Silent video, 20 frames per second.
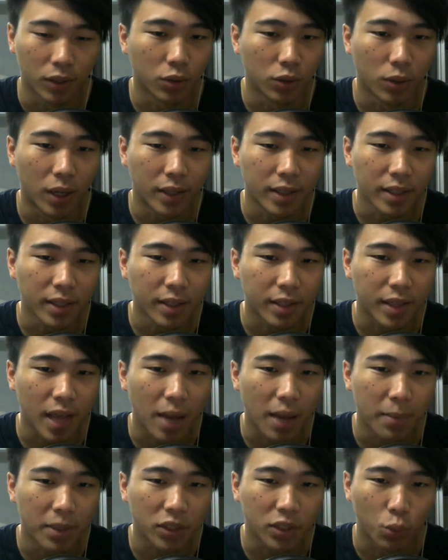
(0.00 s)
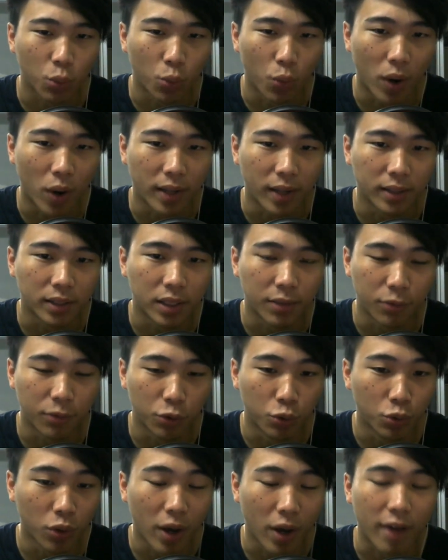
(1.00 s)
So I think the damage wise, if you
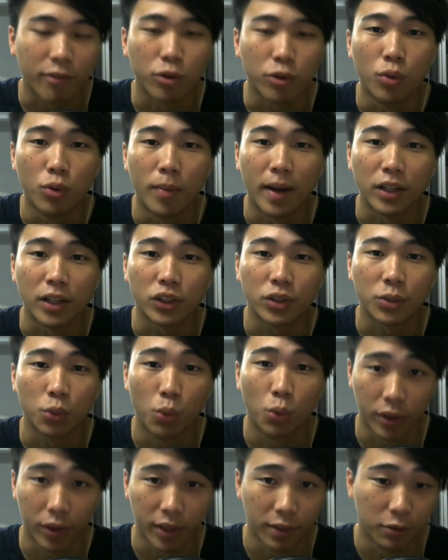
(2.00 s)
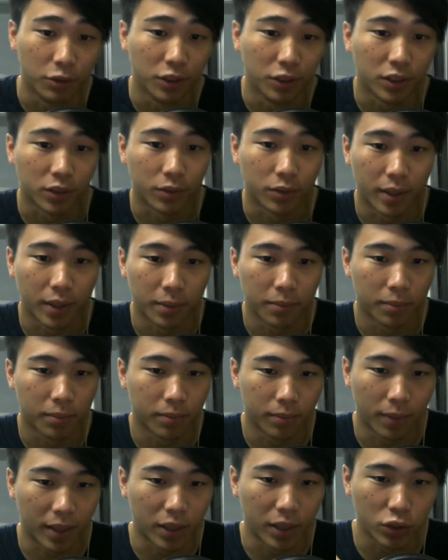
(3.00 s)
do not have too much water runes, right,
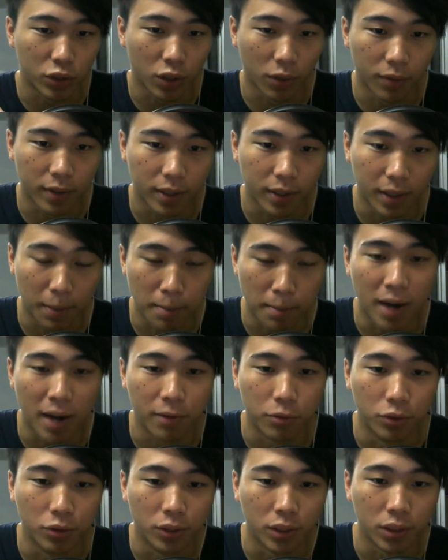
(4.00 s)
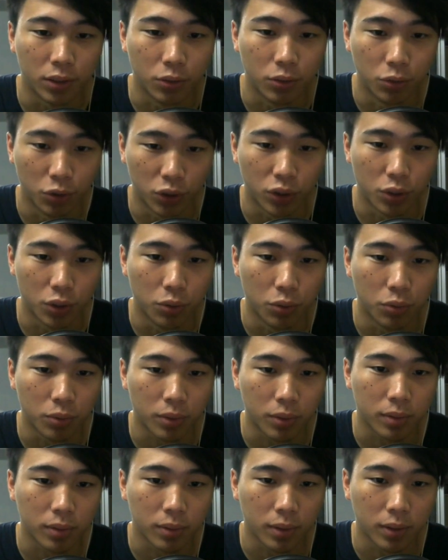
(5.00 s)
by dissolving the mark runes, you still
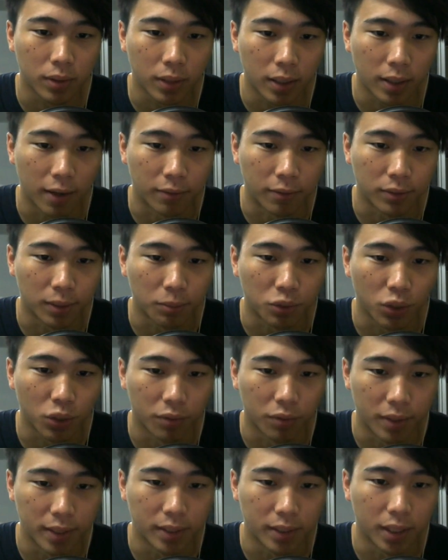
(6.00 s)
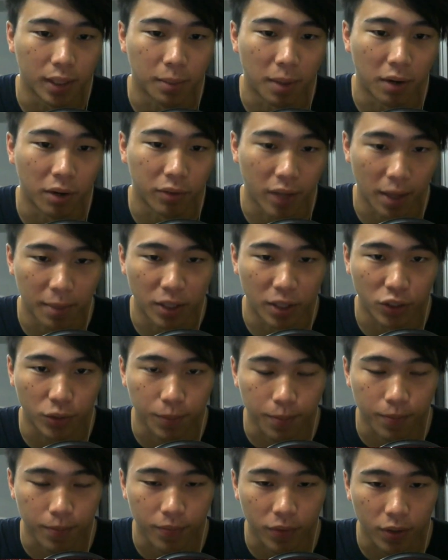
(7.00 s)
have some sort of decent amount of damage,
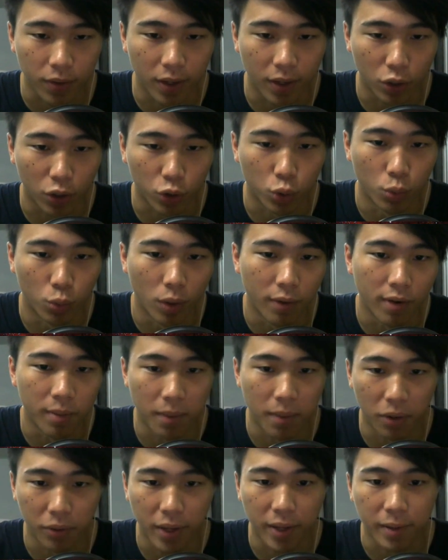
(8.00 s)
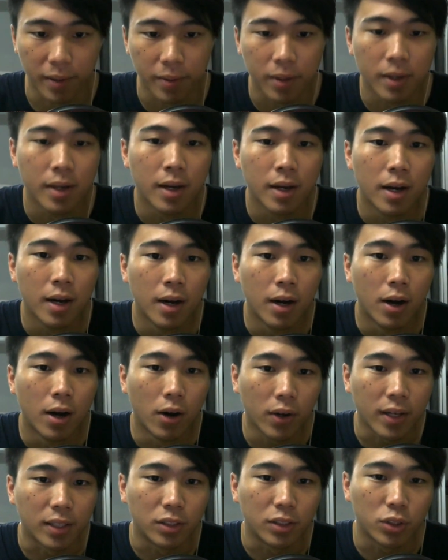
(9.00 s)
right? Not to worry about that.
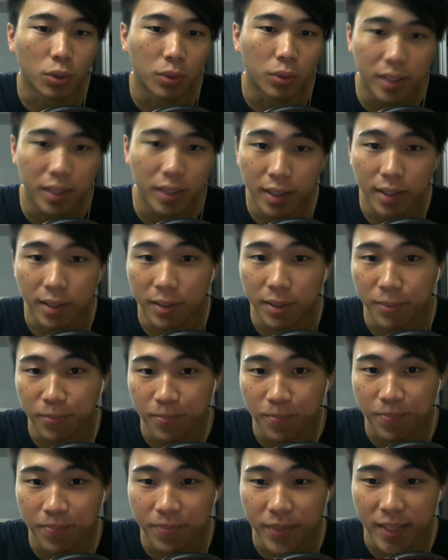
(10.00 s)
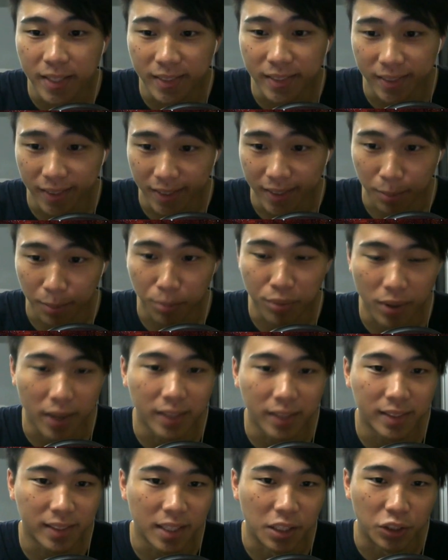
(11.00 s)
Okay, so here is the
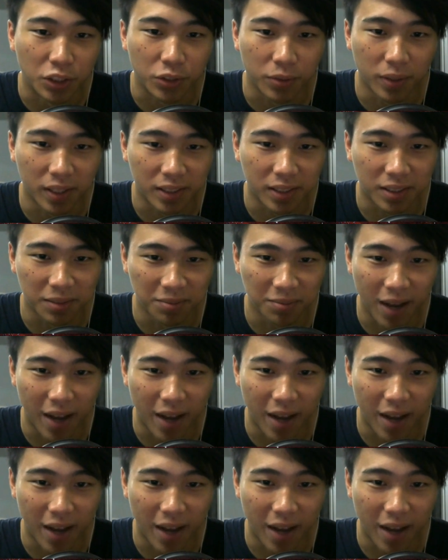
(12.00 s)
surprise stage, right?